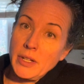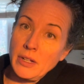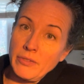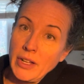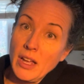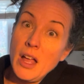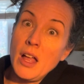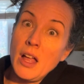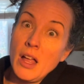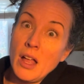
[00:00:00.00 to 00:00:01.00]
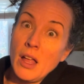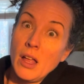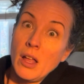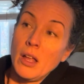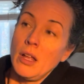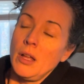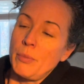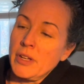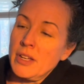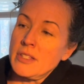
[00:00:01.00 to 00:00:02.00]
of like,
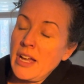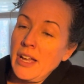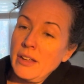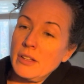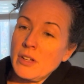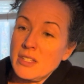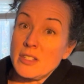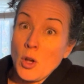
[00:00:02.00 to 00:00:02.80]
because it's